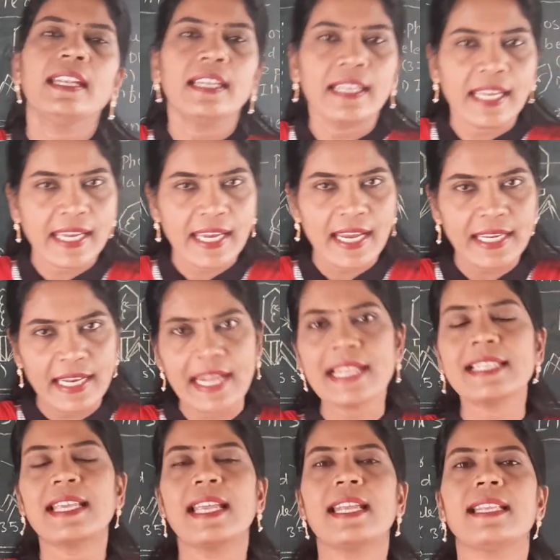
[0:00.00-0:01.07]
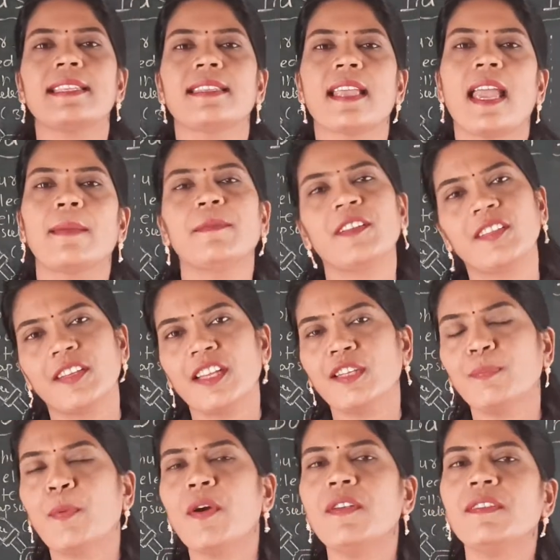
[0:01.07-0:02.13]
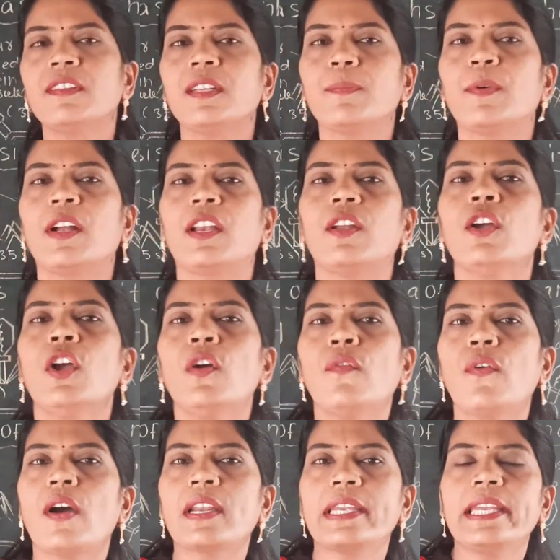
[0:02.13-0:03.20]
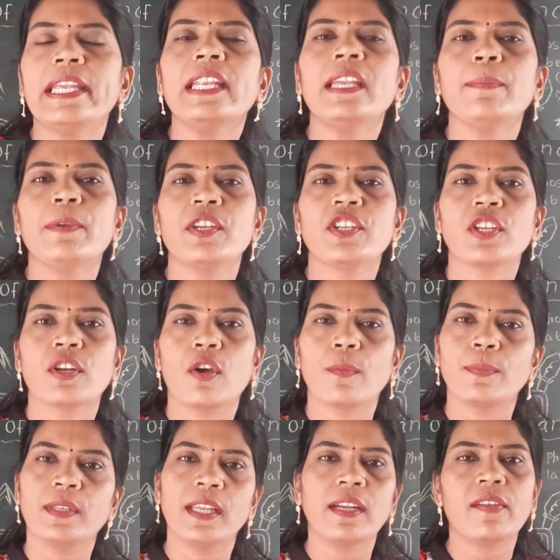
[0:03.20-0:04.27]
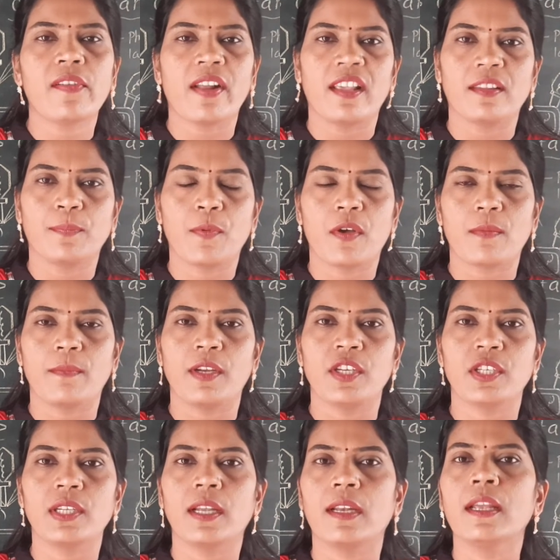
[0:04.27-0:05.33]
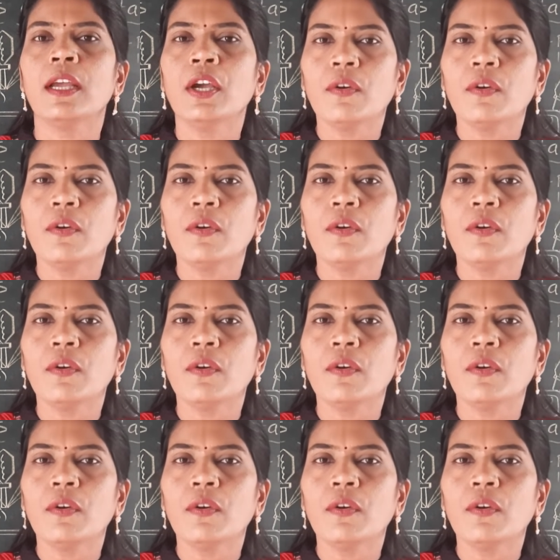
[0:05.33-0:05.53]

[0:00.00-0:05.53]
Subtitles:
enzyme is responsible for inhibition of the transformation.